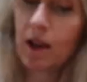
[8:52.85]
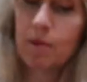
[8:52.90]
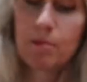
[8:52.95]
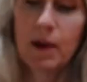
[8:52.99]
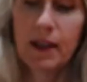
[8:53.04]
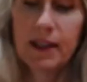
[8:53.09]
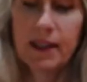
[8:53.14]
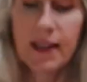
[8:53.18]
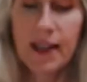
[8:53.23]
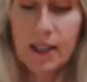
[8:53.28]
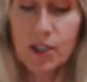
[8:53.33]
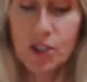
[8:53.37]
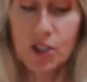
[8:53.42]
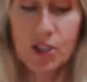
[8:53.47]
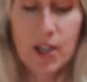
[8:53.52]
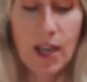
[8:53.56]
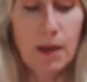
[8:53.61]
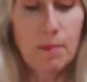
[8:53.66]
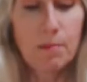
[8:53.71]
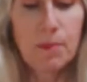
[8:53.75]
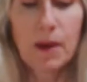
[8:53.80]
My next
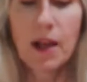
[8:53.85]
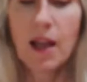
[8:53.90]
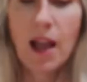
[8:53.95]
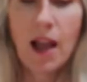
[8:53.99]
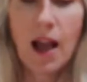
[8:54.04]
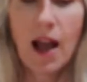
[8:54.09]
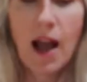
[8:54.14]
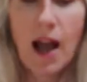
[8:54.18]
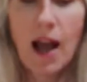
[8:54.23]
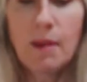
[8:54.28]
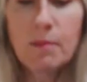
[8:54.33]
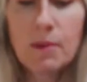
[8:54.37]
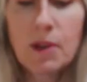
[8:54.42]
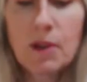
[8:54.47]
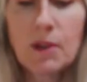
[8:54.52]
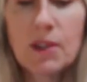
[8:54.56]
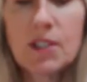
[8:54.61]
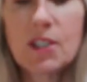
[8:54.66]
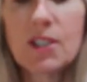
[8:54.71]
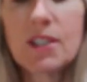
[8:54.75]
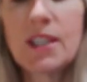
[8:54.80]
shape, I'm
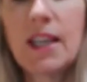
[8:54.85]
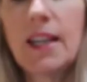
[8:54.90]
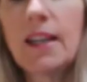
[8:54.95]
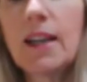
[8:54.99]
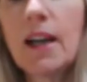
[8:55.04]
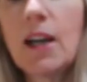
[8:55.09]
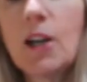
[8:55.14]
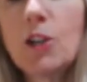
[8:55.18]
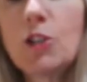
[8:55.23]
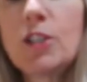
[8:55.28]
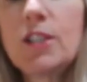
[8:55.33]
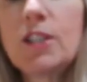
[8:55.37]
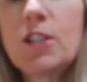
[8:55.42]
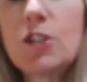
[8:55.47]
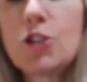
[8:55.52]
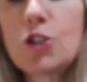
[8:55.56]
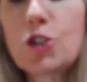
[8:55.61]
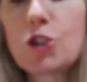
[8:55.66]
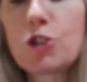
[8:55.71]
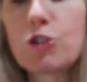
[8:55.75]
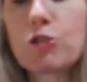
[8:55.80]
going to take a
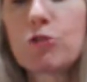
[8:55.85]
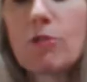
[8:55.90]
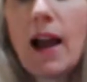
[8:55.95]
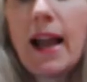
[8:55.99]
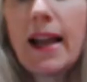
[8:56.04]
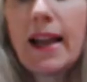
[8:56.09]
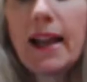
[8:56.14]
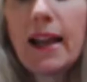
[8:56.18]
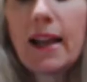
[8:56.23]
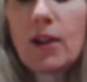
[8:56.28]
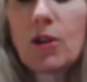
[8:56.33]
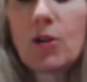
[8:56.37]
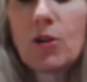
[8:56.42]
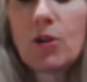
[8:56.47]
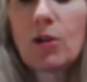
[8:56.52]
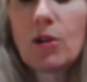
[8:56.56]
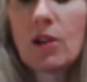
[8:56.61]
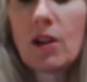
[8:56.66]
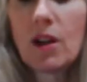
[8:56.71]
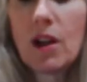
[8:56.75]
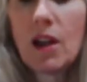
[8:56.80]

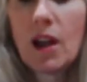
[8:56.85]
triangle,